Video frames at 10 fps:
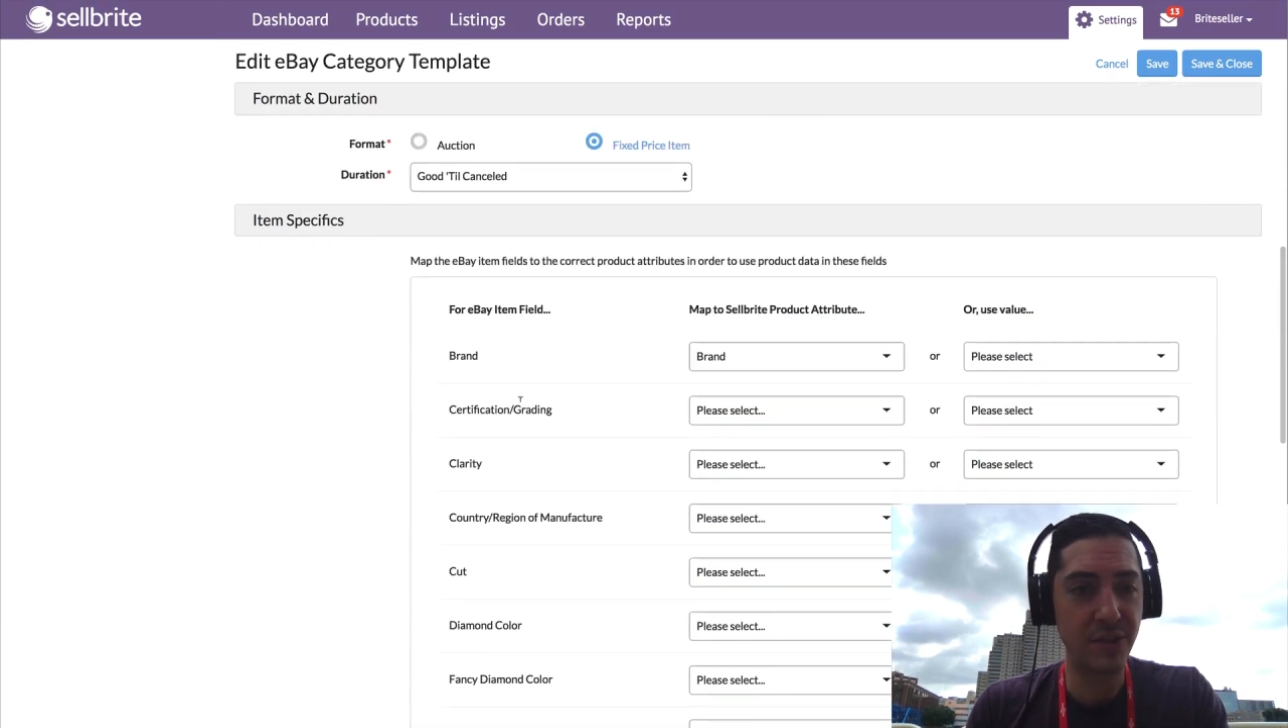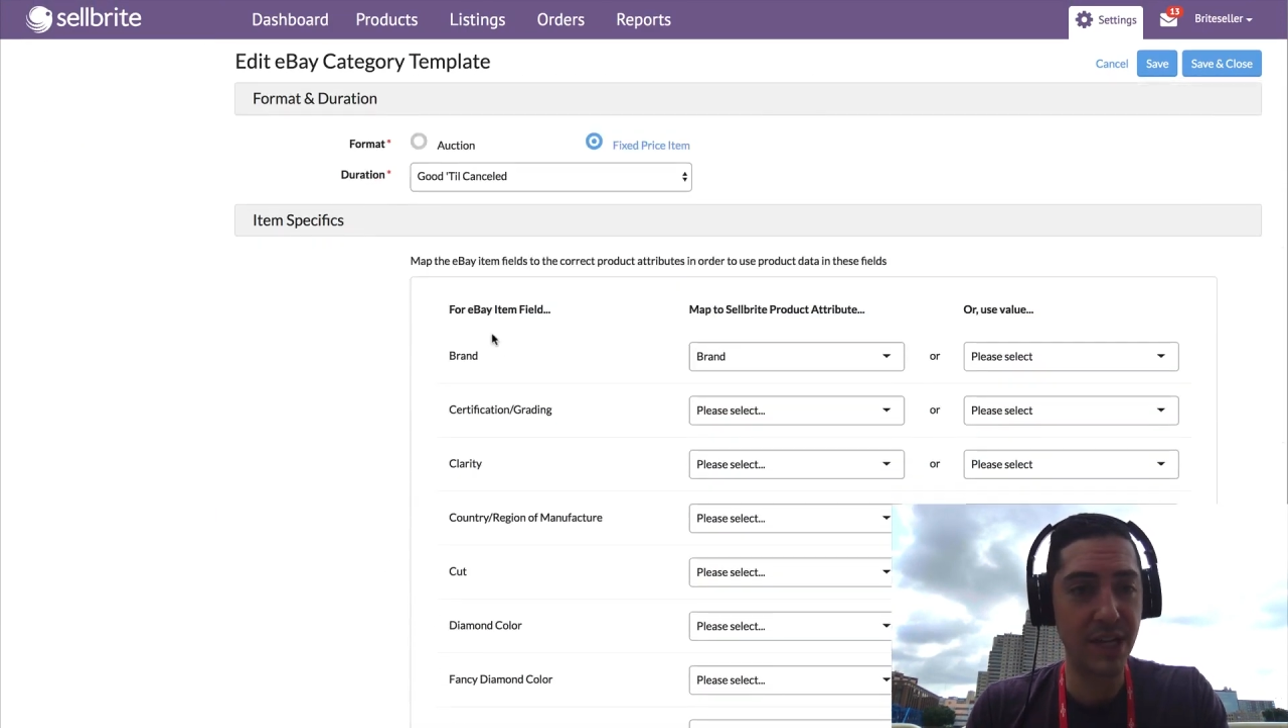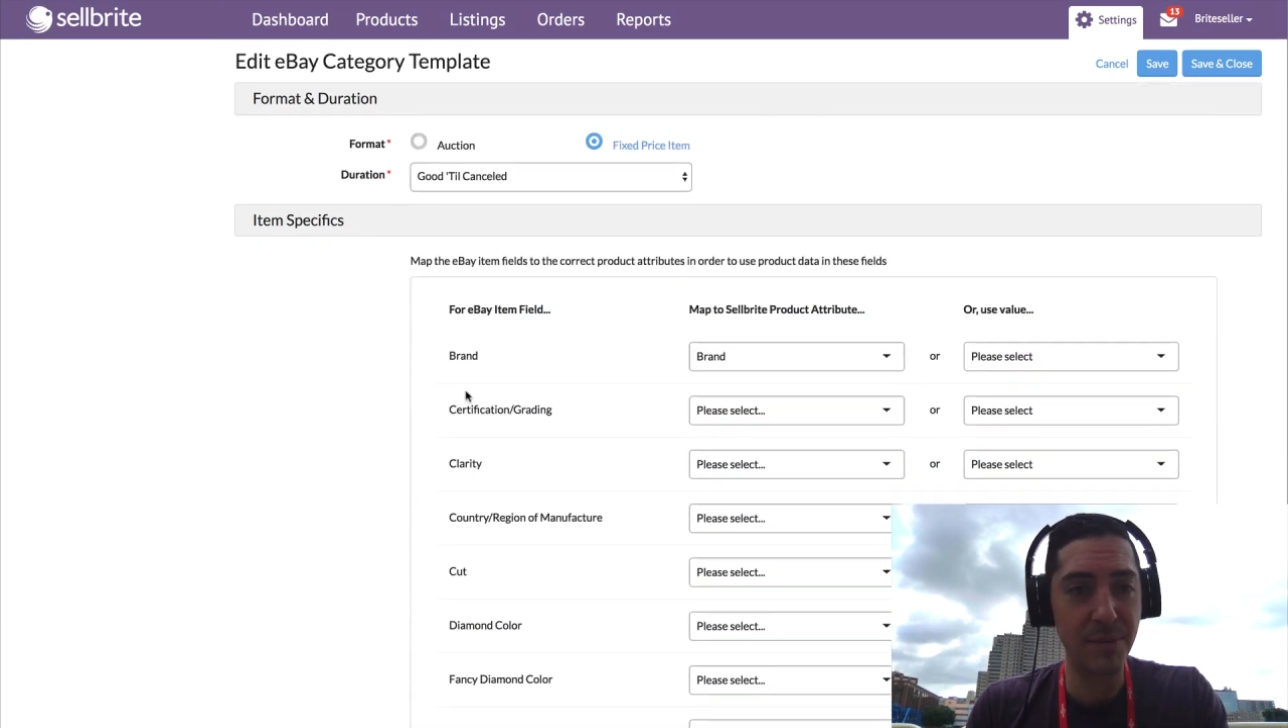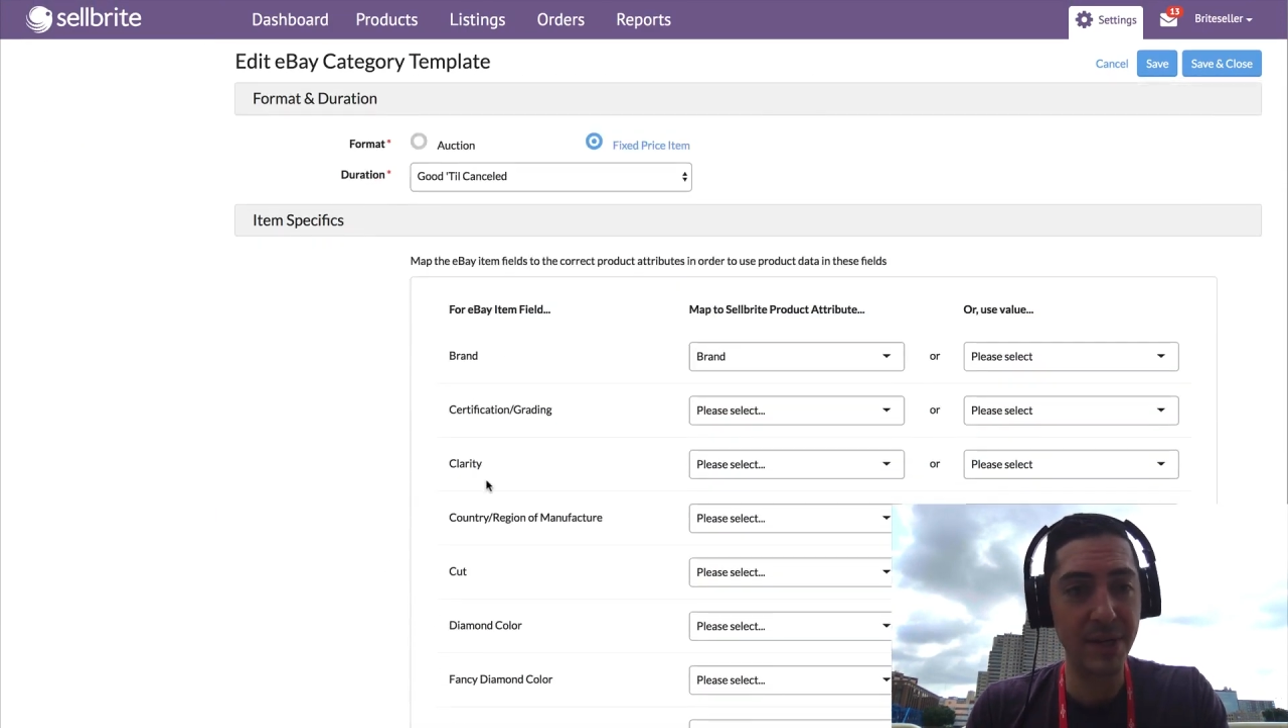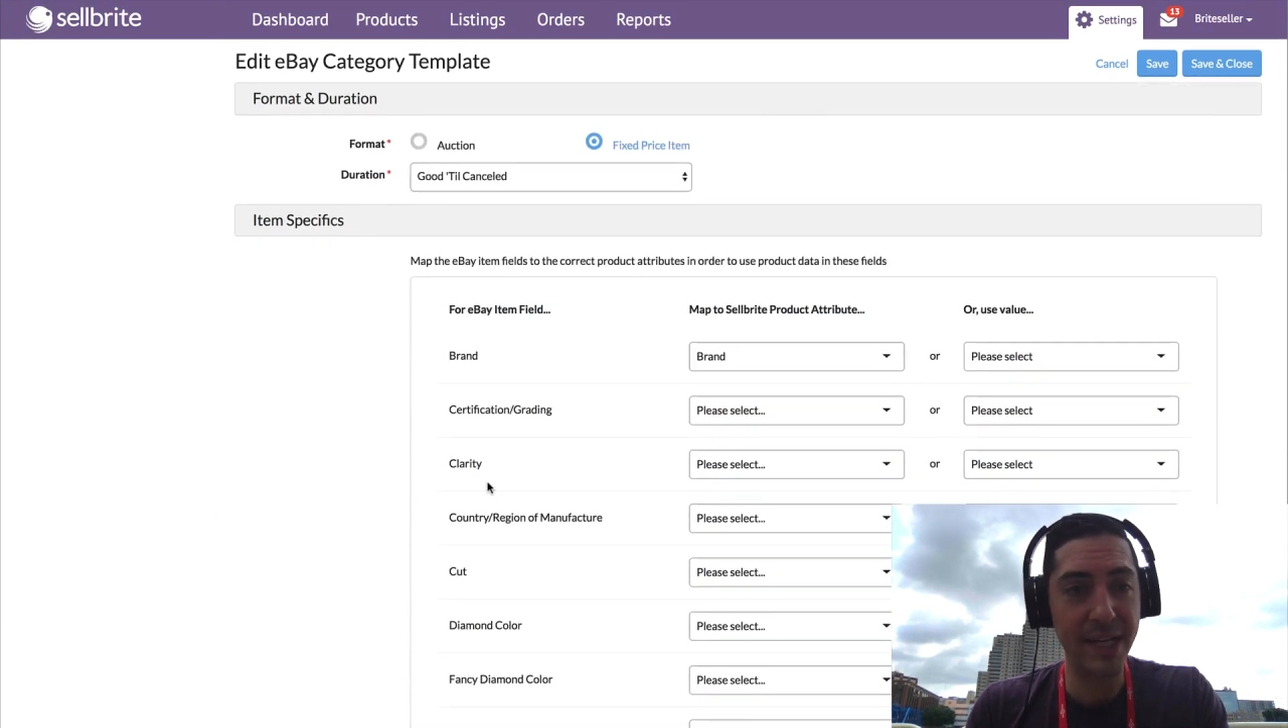
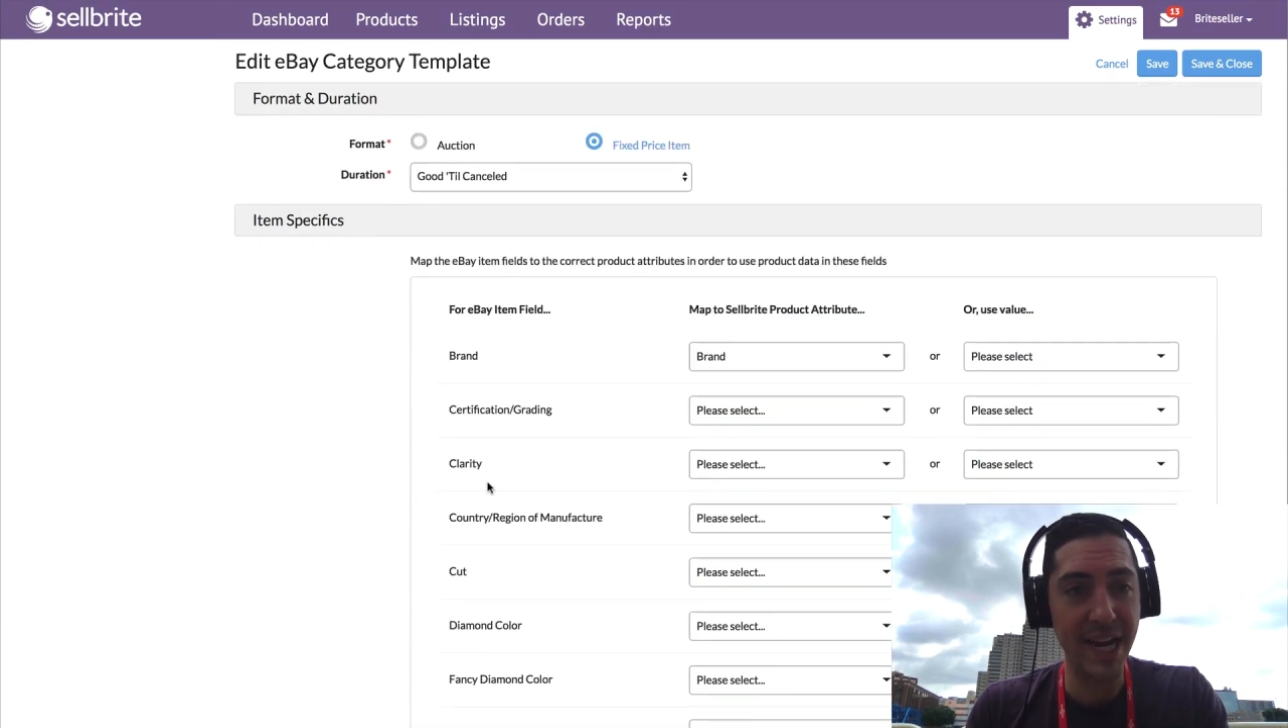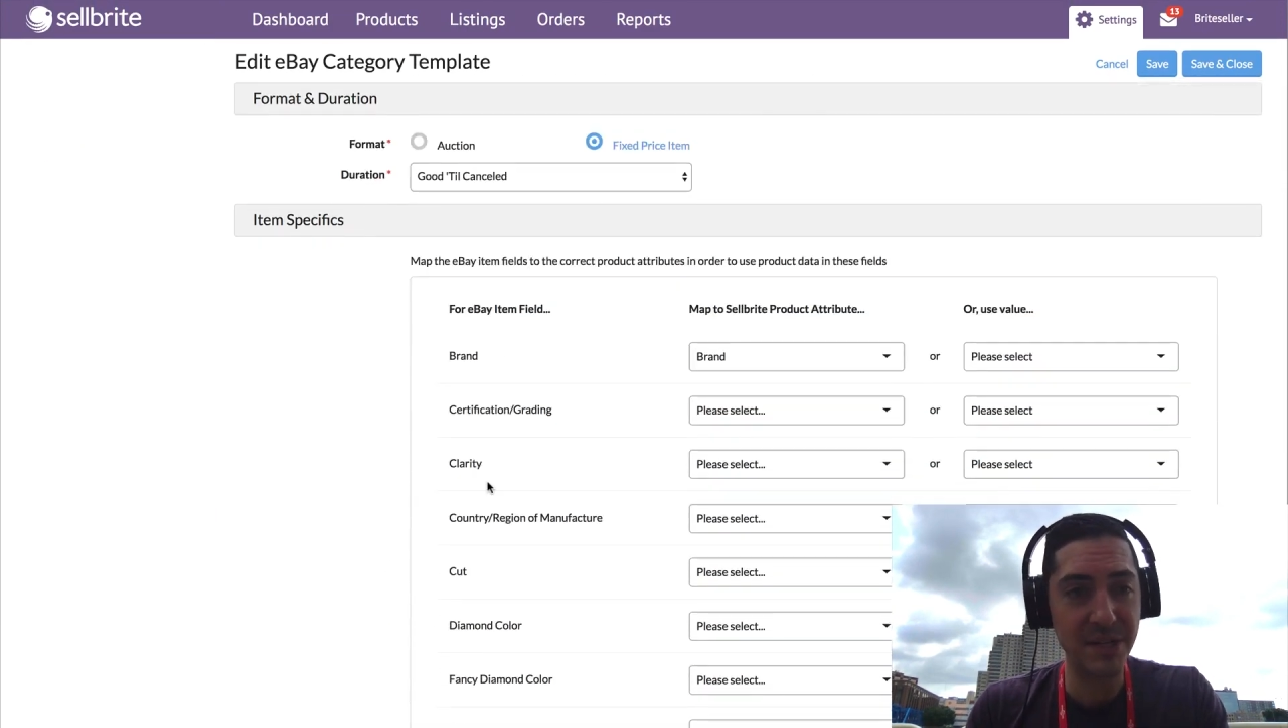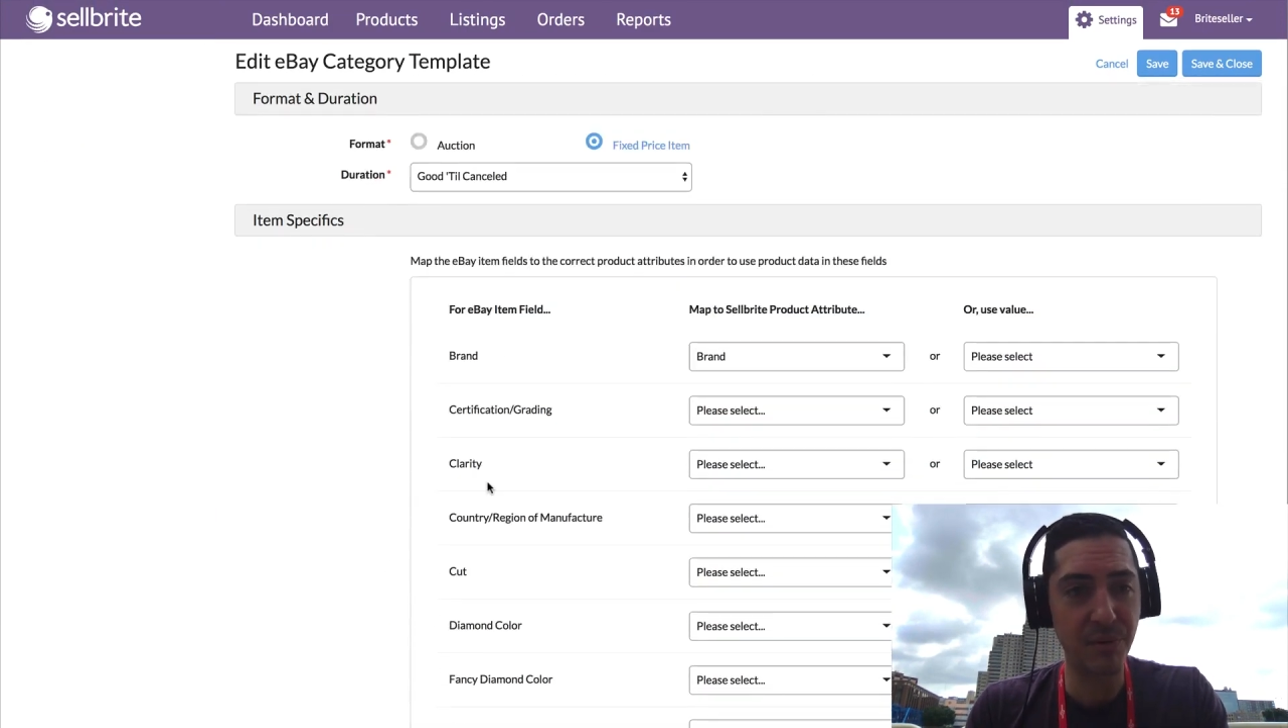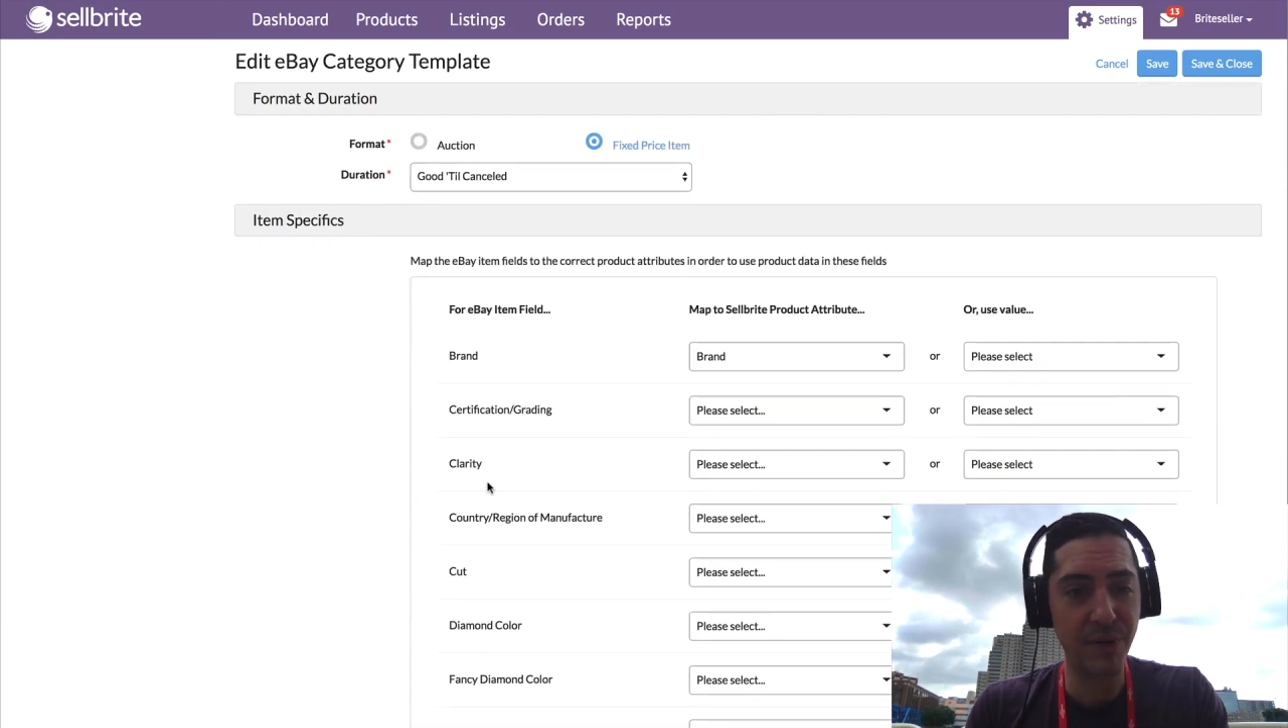diamond engagement